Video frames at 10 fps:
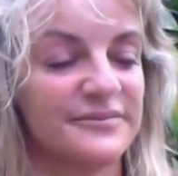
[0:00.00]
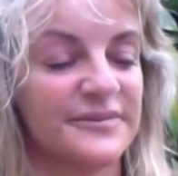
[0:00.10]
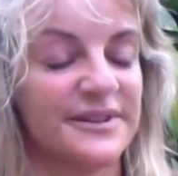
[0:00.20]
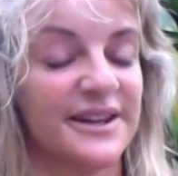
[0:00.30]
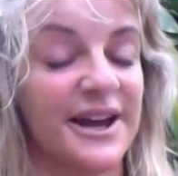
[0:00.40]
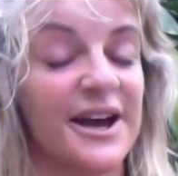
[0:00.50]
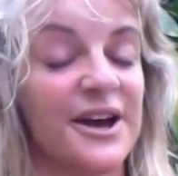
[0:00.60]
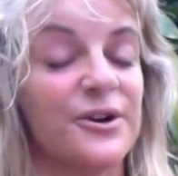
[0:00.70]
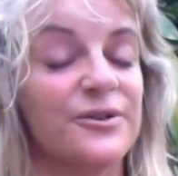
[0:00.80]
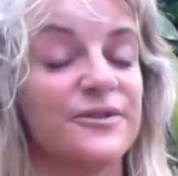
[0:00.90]

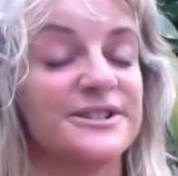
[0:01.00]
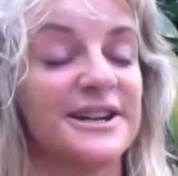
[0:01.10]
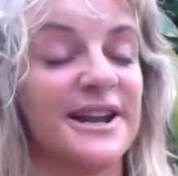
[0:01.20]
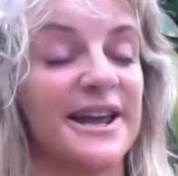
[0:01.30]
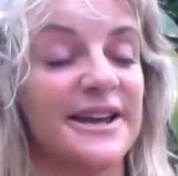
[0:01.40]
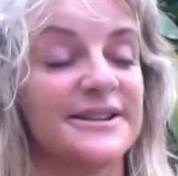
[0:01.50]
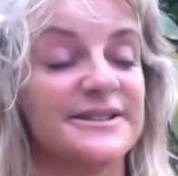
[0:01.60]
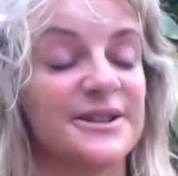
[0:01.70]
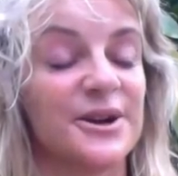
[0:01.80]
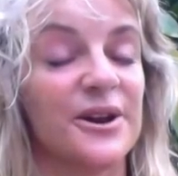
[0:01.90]
Now visualize
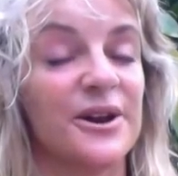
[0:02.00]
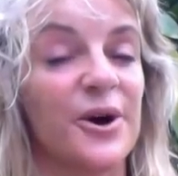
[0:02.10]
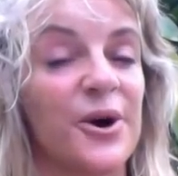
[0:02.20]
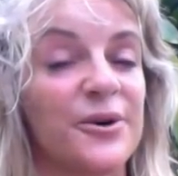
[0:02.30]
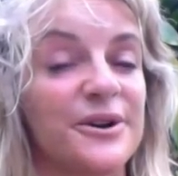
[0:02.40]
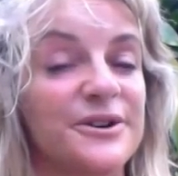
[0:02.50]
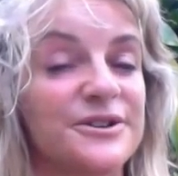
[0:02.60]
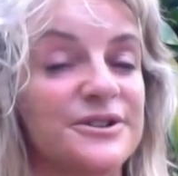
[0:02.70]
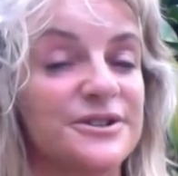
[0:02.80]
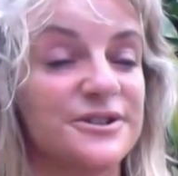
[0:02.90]
the color
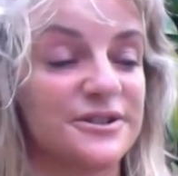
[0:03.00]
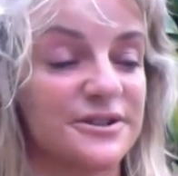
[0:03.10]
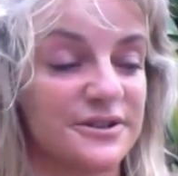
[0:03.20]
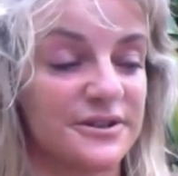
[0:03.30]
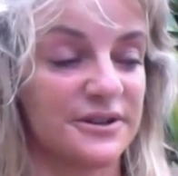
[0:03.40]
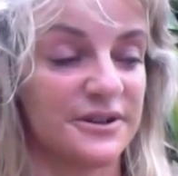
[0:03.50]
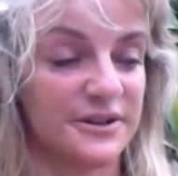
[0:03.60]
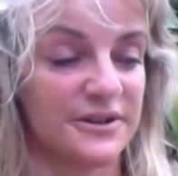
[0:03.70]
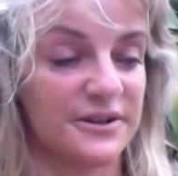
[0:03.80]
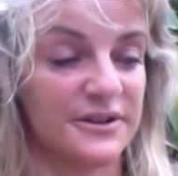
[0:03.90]
orange
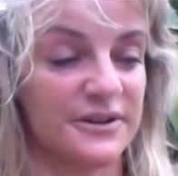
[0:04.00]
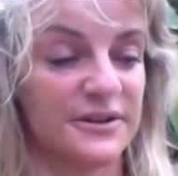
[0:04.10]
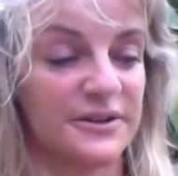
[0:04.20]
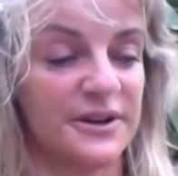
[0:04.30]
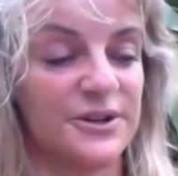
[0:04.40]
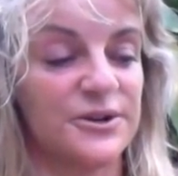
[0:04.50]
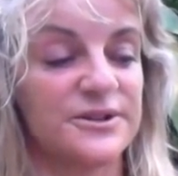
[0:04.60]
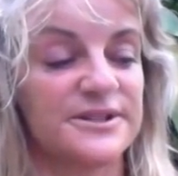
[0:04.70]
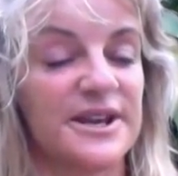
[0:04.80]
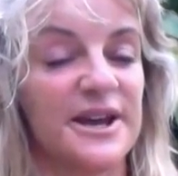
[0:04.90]
in your
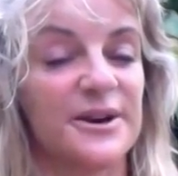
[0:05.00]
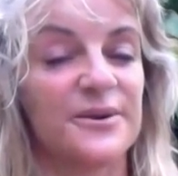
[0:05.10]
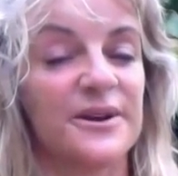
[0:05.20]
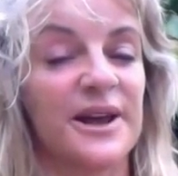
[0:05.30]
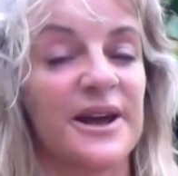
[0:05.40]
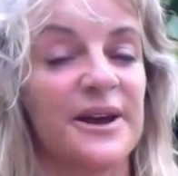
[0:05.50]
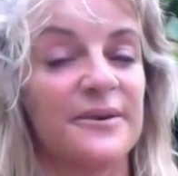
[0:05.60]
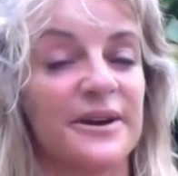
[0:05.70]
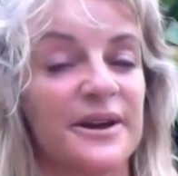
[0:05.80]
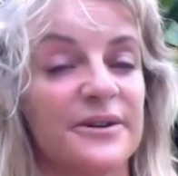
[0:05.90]
sacral area